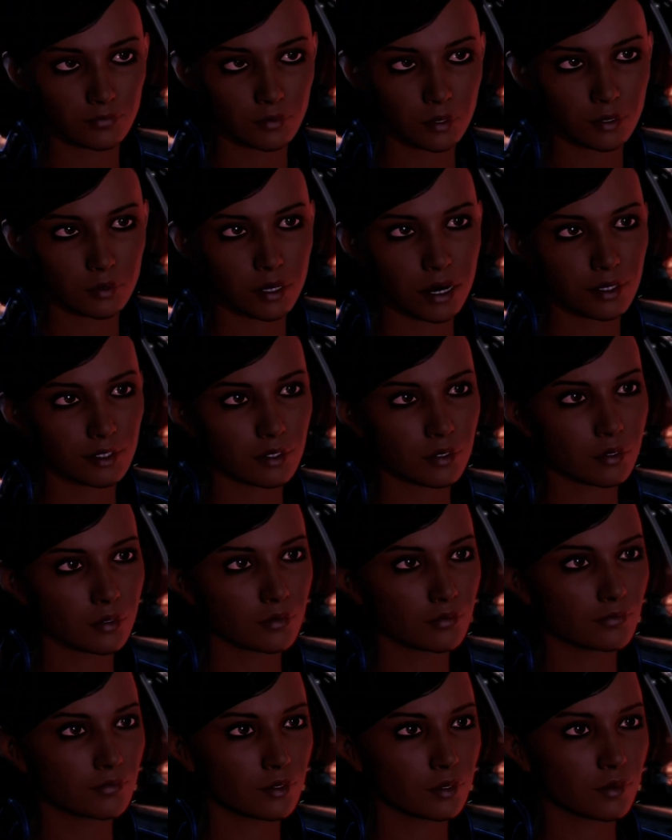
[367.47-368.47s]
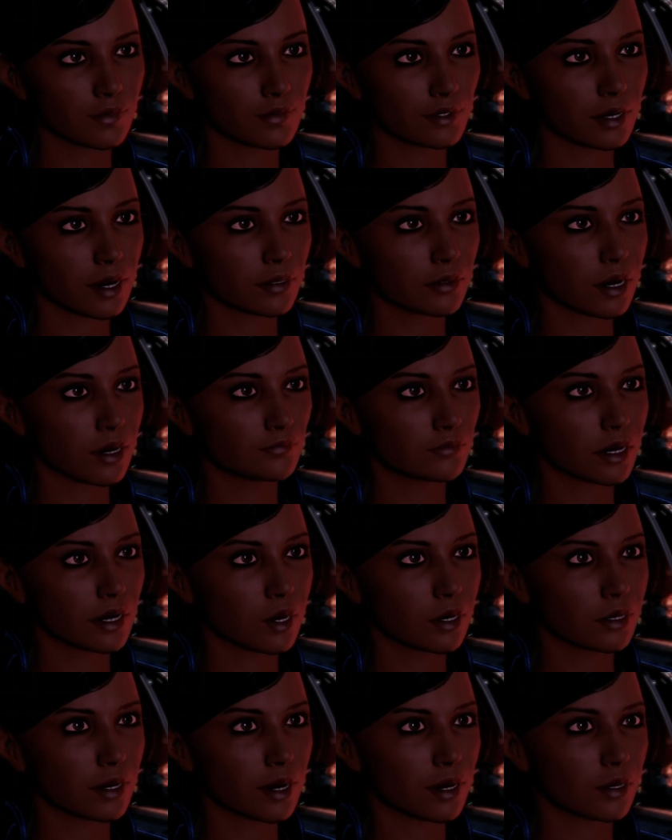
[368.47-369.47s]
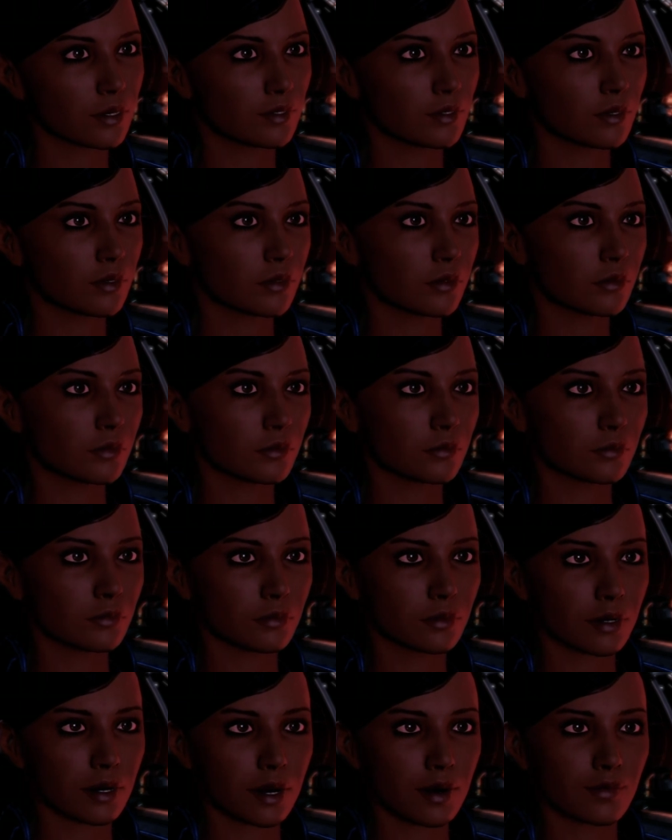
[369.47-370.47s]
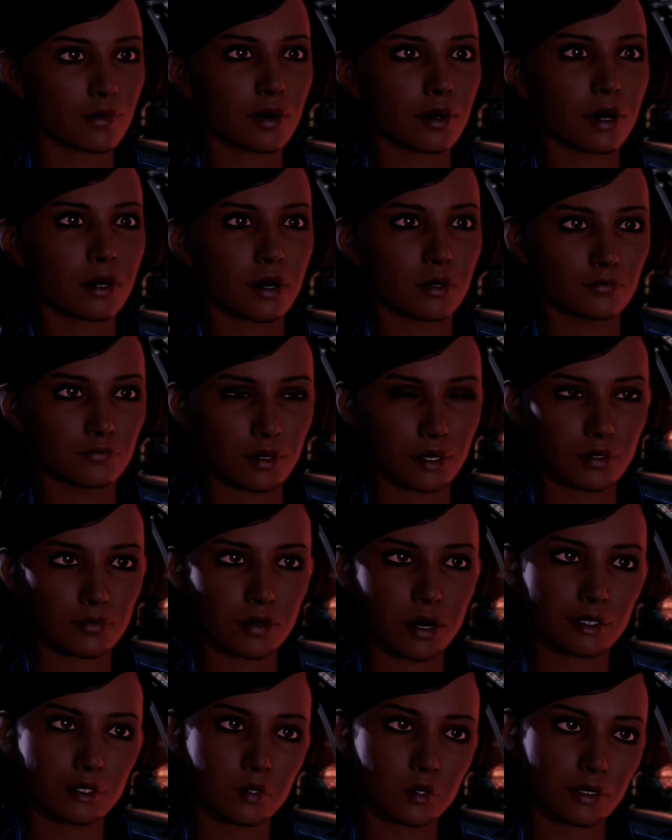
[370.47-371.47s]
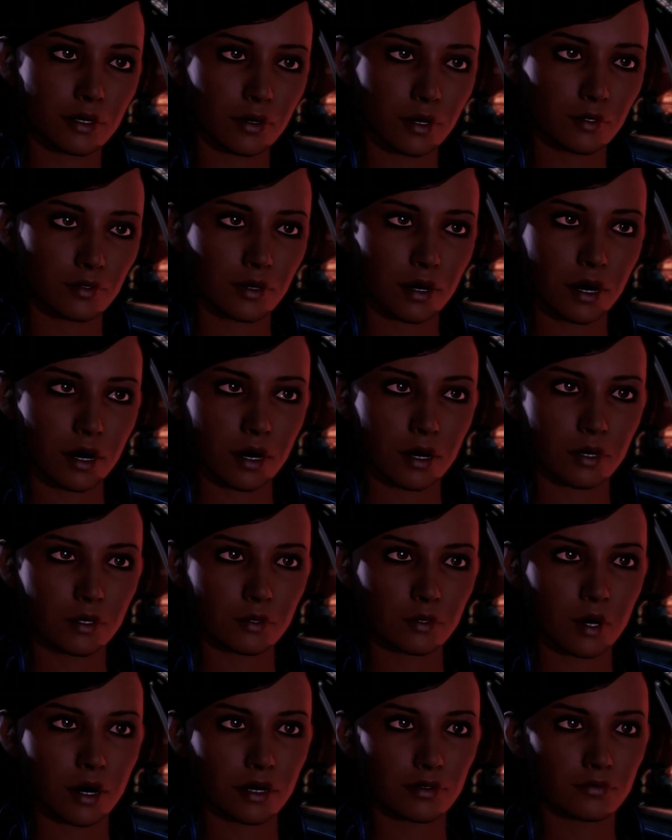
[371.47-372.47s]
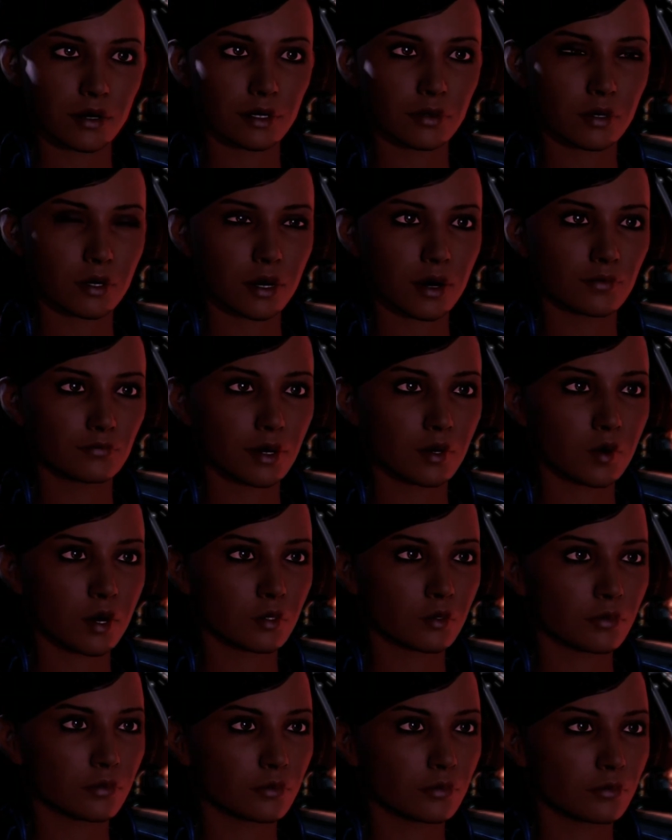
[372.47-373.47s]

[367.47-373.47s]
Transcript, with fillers: project helps gifted young biotics. If it had been open 20 years ago, I bet you'd have been there.